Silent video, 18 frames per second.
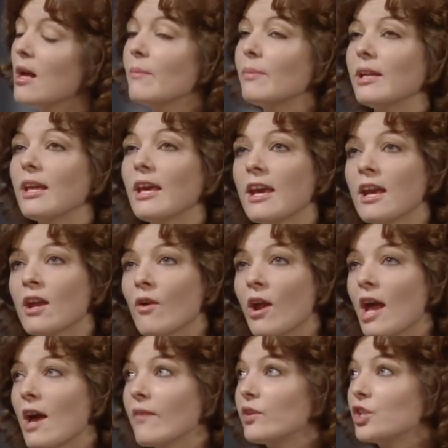But here
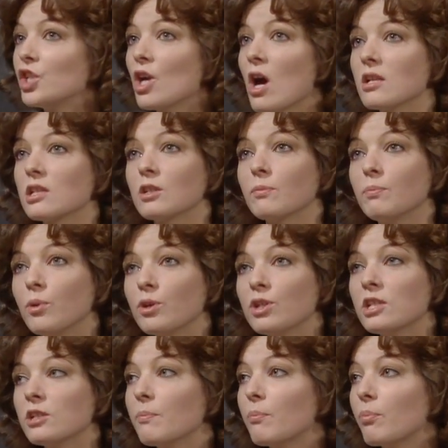I have a chance to put
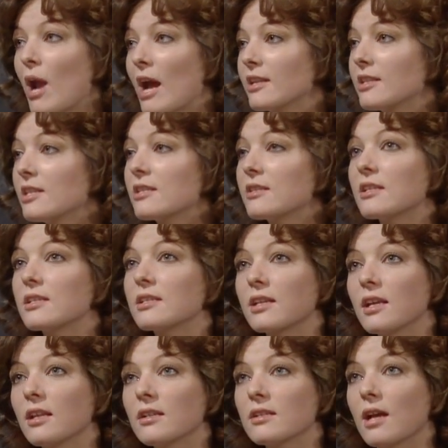into practice the
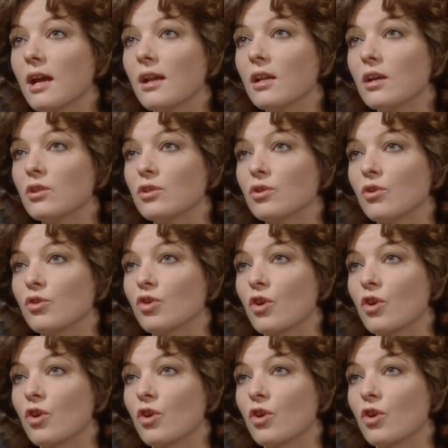skills I learnt on